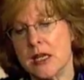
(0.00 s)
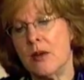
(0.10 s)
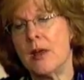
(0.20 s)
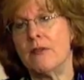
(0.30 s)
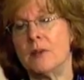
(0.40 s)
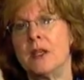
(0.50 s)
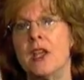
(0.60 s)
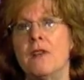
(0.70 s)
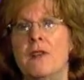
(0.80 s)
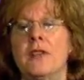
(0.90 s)
Now we have to be
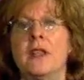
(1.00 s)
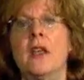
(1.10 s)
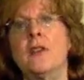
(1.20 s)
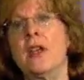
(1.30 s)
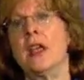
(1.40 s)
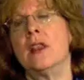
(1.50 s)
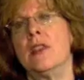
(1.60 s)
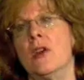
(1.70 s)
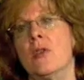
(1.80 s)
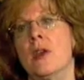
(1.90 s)
careful, at the other hand,
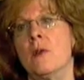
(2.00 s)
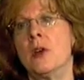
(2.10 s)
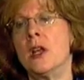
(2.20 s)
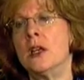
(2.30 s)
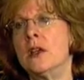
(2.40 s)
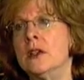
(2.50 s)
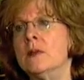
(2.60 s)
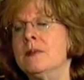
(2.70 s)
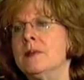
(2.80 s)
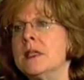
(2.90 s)
though, that we're not going
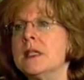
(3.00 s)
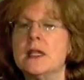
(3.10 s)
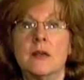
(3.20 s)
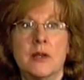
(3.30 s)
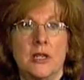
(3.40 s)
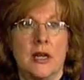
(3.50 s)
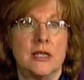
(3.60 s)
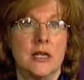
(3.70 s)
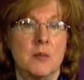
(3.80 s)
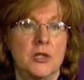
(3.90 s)
to stigmatize
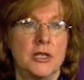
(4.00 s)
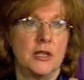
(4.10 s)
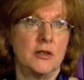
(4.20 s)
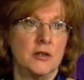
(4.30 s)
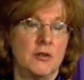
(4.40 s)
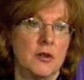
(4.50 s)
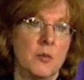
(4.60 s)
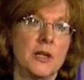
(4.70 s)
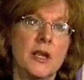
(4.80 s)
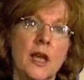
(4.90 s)
any particular group,
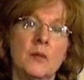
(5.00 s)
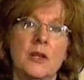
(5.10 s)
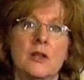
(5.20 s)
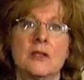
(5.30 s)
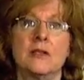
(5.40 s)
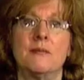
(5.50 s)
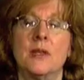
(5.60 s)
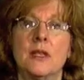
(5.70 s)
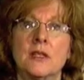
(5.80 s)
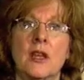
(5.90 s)
again, because
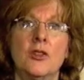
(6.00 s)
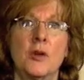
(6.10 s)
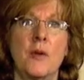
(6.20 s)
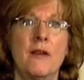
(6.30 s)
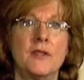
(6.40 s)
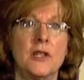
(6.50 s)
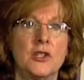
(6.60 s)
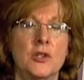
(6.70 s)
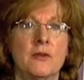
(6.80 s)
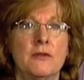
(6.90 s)
in this country we have
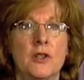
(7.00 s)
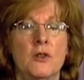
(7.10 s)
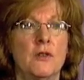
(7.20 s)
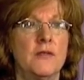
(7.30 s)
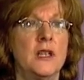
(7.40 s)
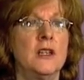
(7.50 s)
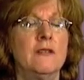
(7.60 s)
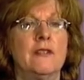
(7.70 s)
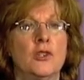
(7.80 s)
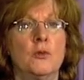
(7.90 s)
such a view of the
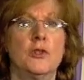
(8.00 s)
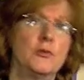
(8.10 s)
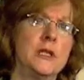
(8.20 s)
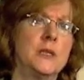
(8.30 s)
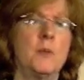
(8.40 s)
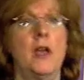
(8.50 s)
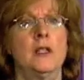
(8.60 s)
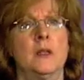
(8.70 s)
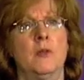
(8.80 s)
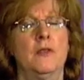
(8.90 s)
individuals
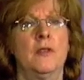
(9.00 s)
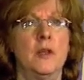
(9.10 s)
responsible for